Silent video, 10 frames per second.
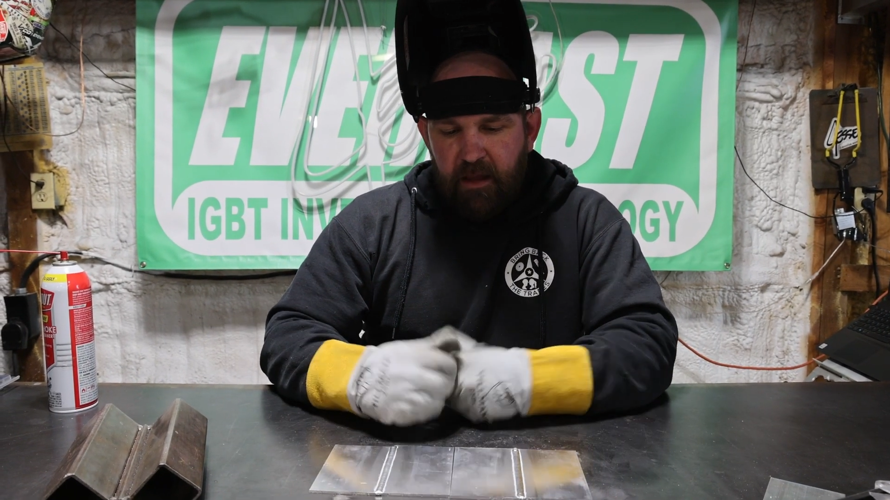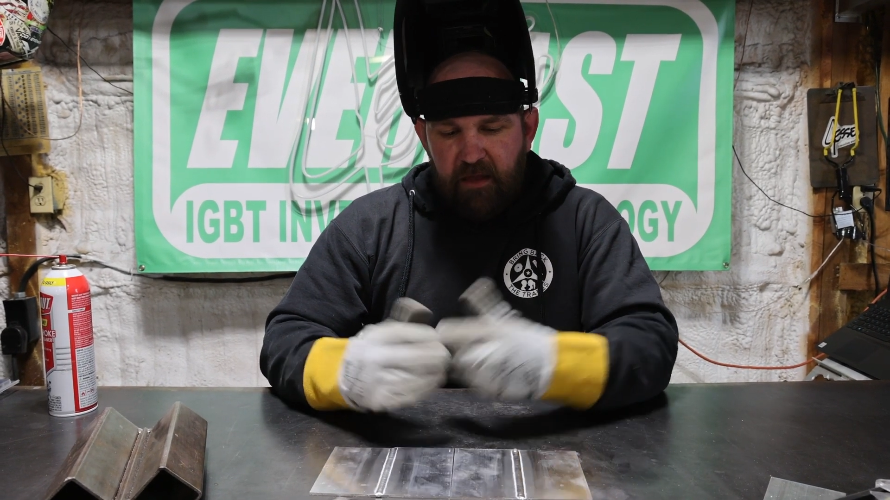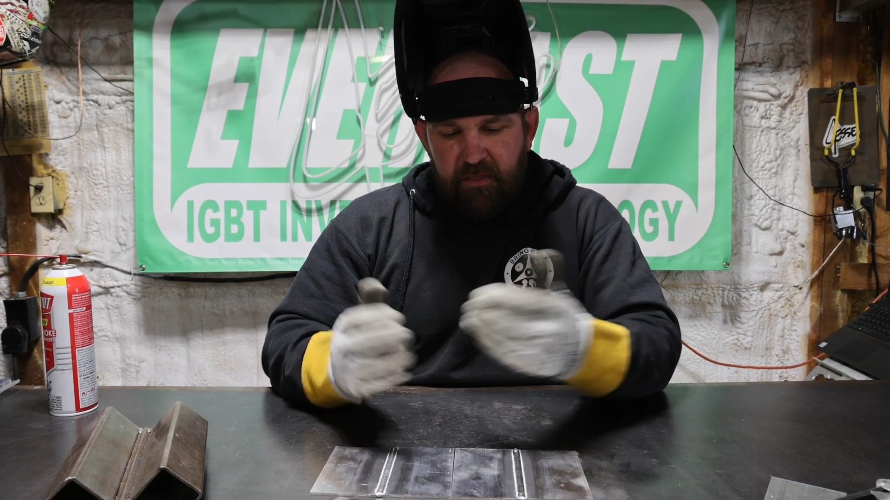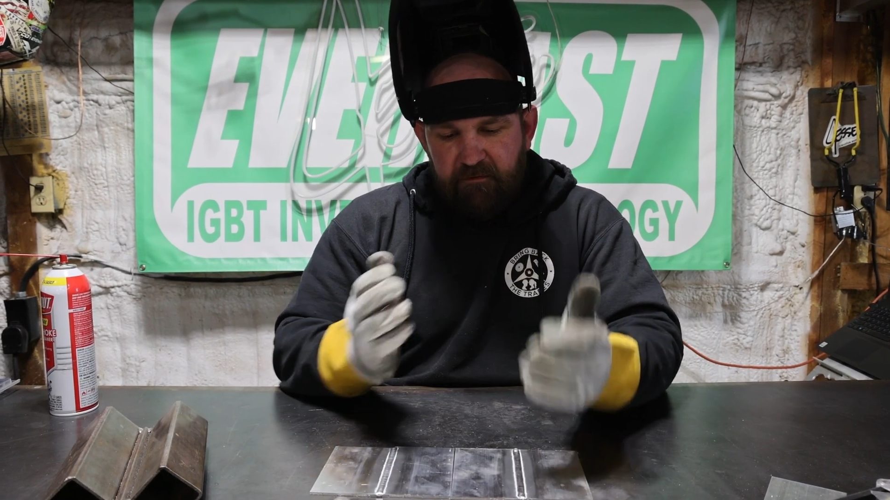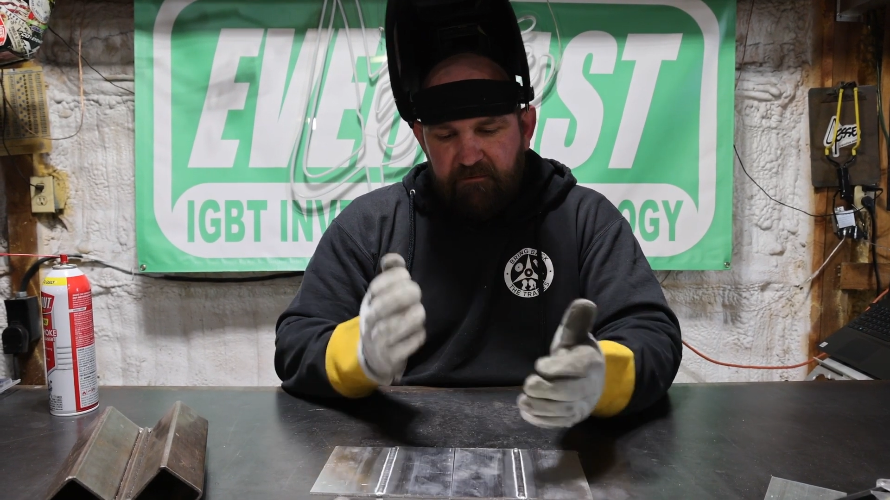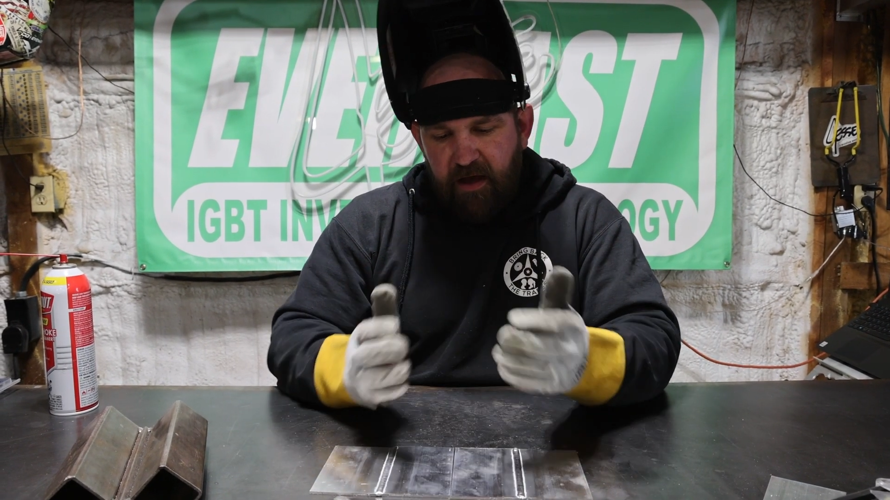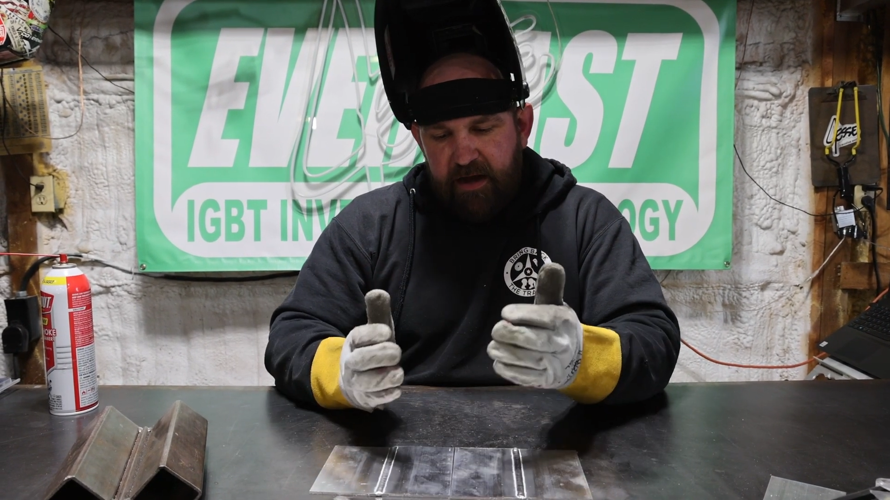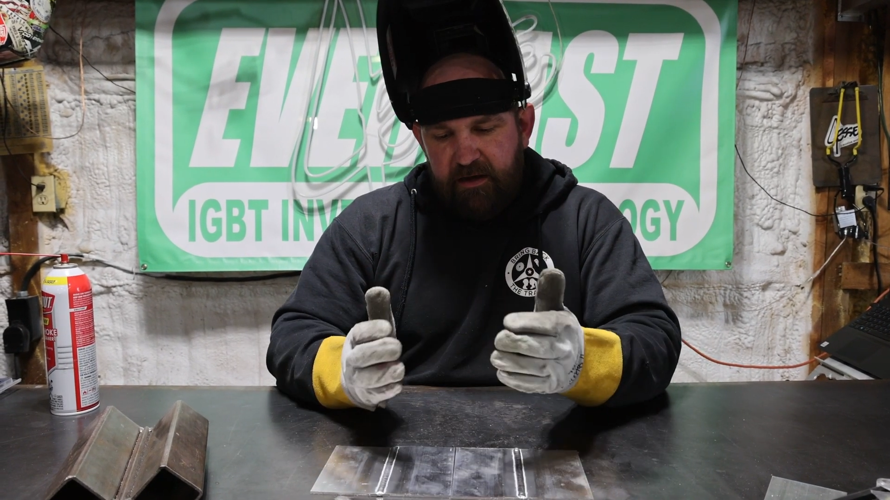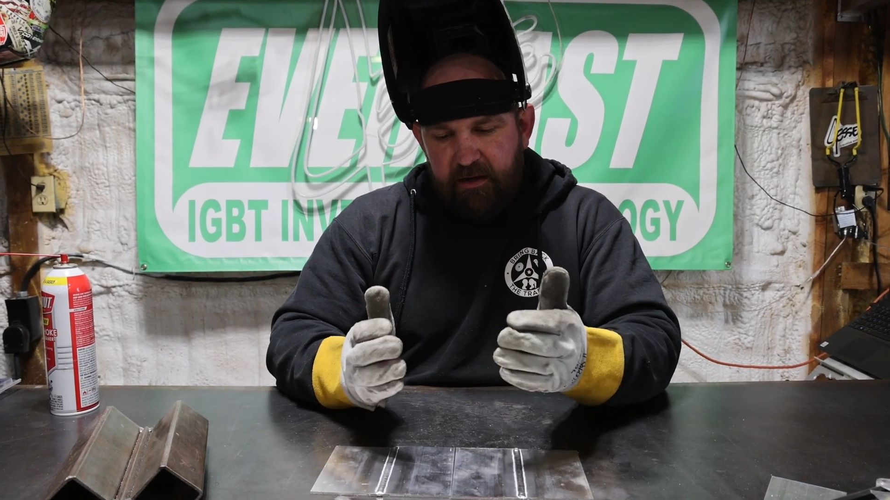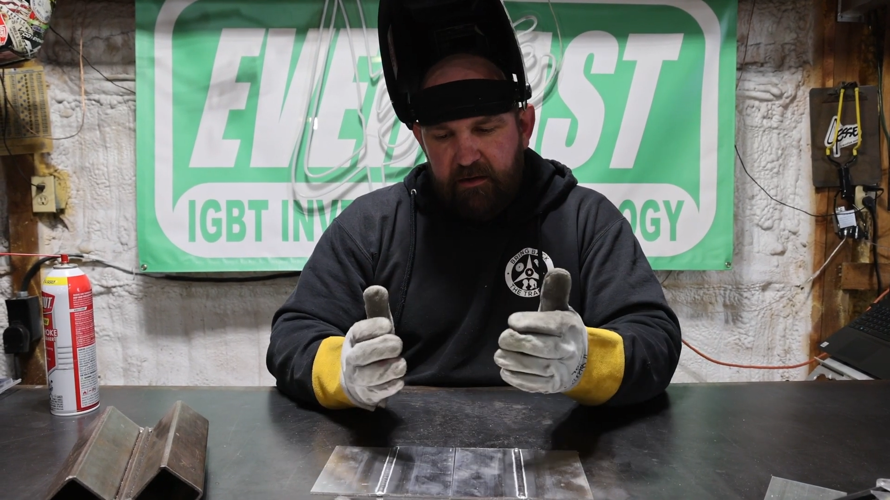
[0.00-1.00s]
and then
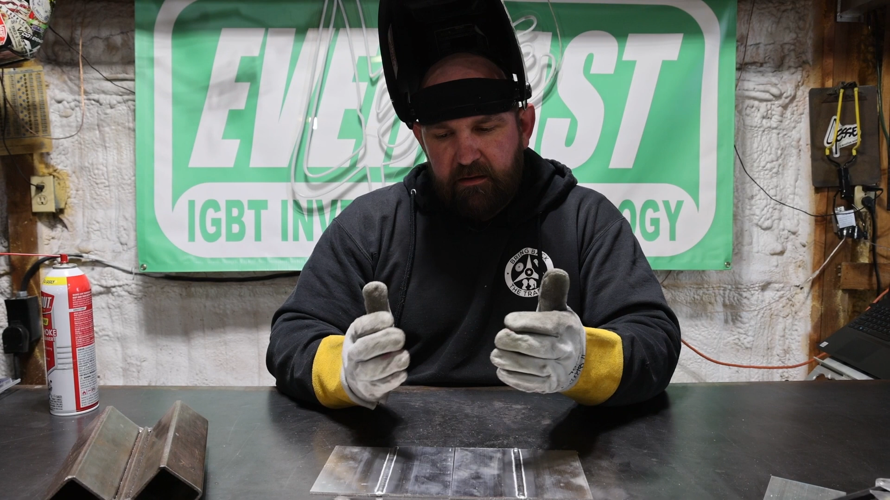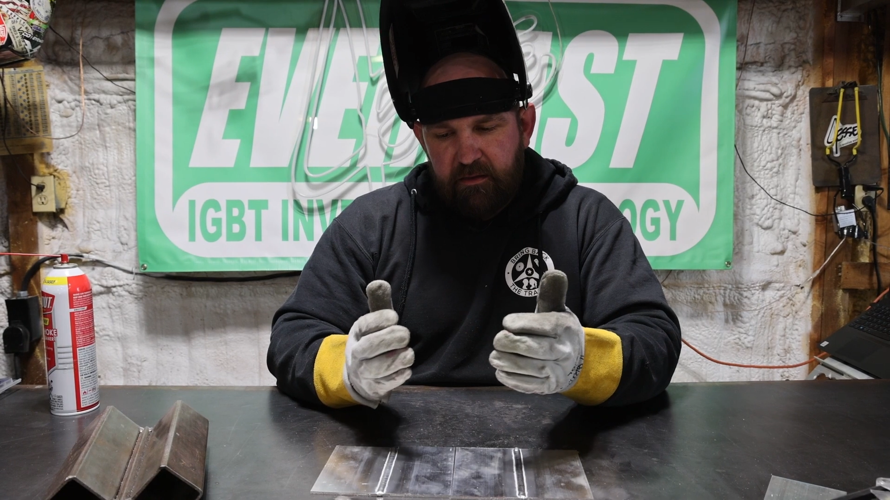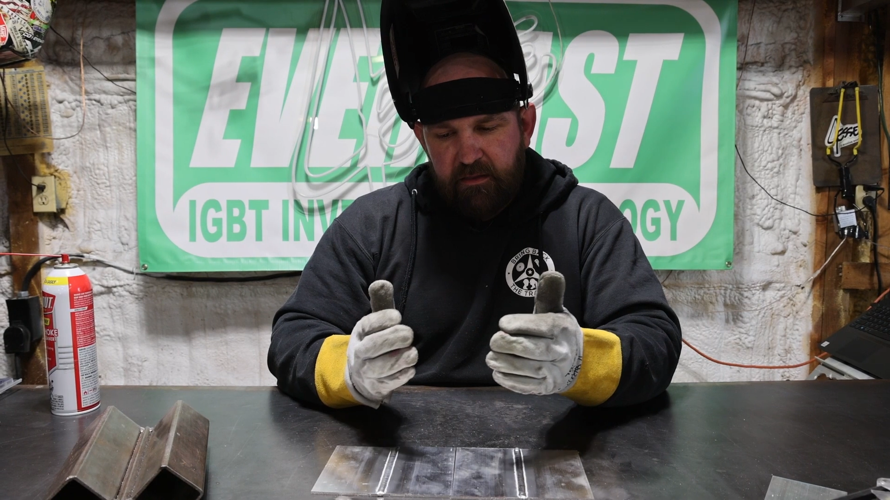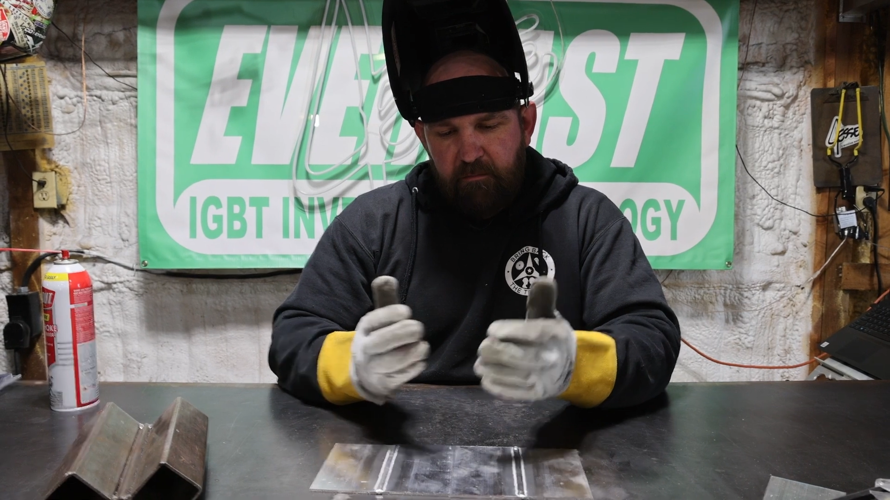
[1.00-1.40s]
finding